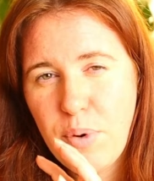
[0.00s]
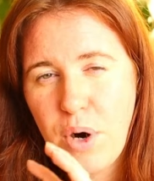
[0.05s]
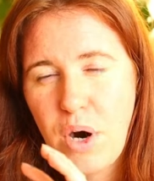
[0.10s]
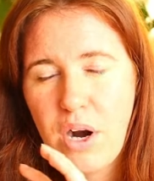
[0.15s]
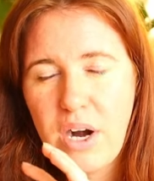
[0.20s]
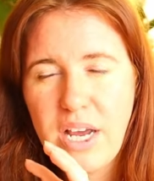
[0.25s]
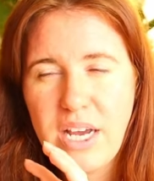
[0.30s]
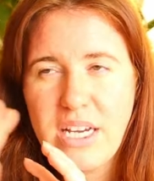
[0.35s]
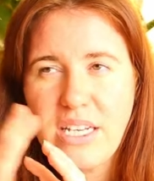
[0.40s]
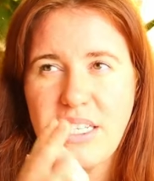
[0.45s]

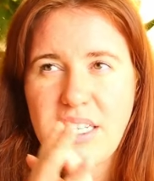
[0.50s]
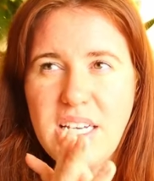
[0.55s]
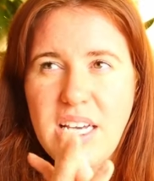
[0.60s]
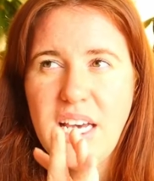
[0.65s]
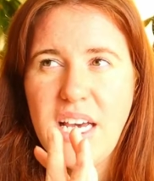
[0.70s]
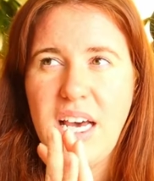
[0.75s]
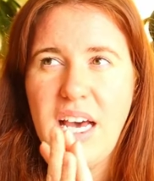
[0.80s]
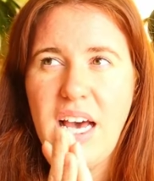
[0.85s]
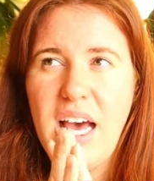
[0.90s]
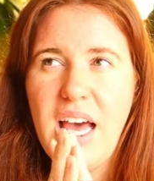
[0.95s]
product,
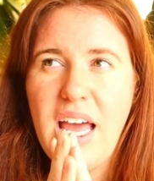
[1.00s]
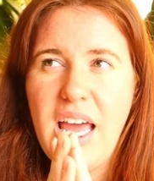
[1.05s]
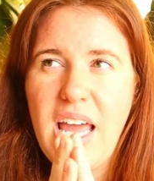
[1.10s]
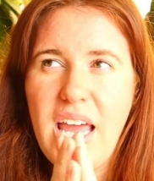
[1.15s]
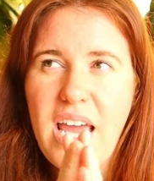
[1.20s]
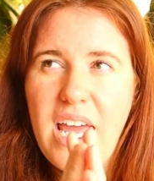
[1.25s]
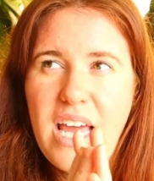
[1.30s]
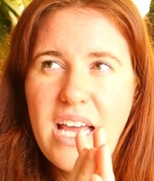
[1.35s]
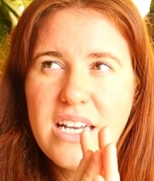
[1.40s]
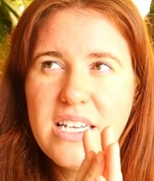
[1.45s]

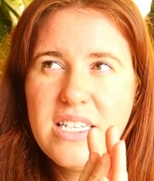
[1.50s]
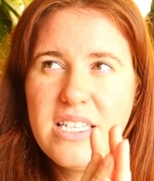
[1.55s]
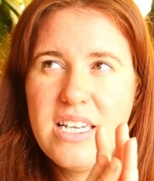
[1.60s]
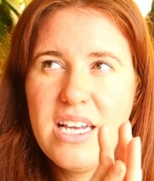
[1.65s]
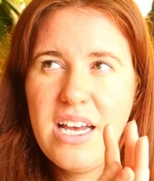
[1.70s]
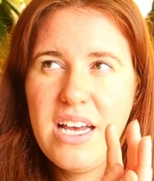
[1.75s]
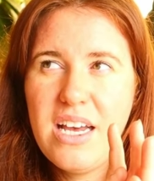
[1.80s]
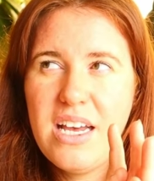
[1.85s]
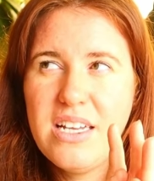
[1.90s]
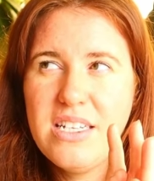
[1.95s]
it
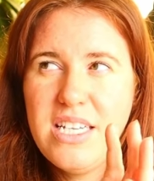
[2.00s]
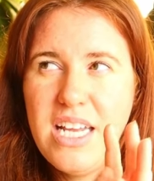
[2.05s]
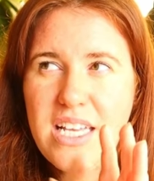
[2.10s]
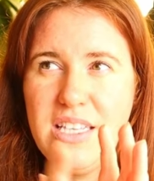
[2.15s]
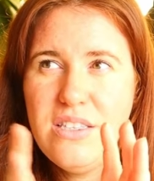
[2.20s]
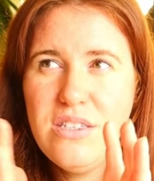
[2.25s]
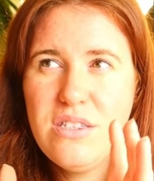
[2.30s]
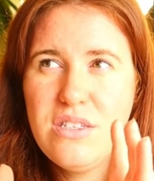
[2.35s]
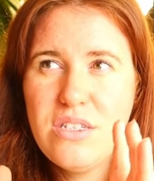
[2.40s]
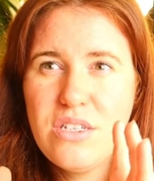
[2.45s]
uh,
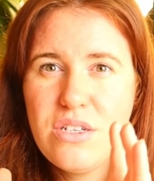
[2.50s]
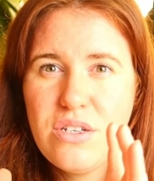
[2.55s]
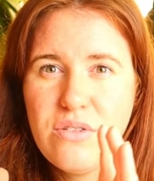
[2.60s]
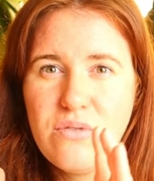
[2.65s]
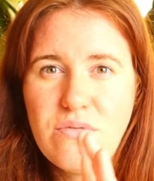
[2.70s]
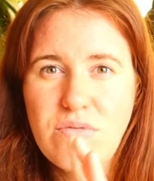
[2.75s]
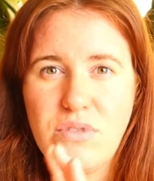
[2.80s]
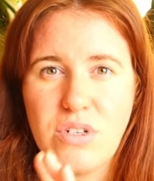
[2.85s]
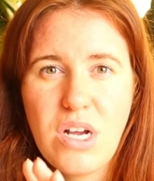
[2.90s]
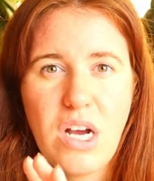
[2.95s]
tends
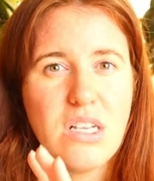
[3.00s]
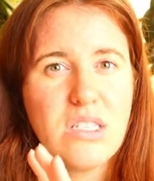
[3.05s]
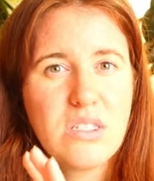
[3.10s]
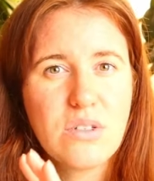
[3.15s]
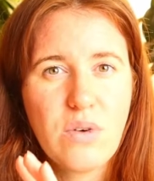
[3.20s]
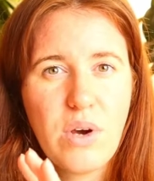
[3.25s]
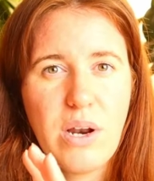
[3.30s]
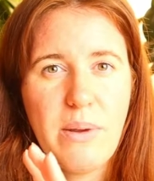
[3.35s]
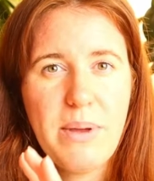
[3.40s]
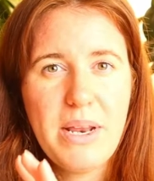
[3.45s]
to cause
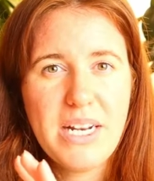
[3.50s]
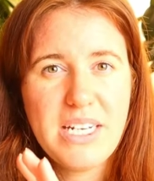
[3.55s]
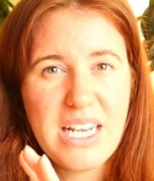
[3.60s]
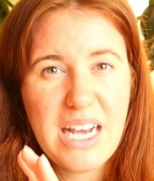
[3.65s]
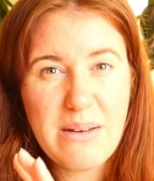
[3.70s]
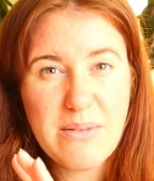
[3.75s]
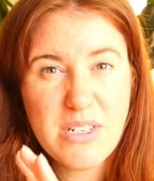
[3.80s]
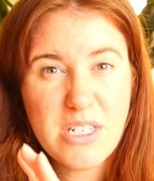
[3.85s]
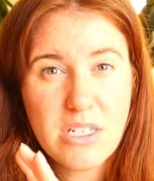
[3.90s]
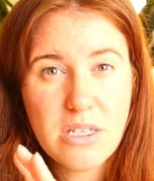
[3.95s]
quite a bit of
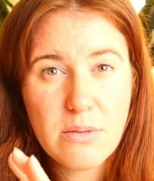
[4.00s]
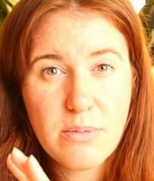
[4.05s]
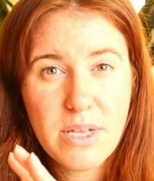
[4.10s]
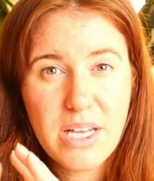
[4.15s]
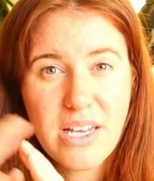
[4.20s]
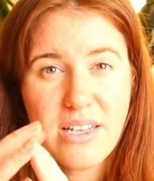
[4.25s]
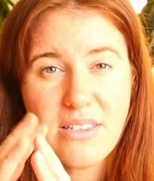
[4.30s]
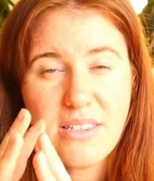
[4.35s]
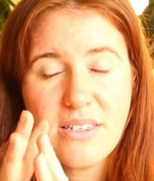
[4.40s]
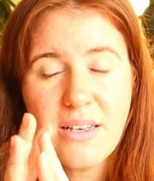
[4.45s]
damage to the
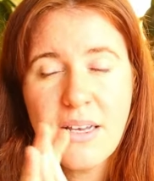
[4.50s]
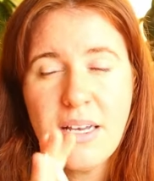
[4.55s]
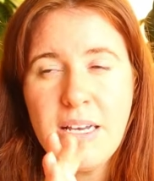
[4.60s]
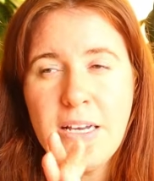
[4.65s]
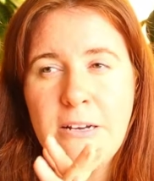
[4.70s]
plants.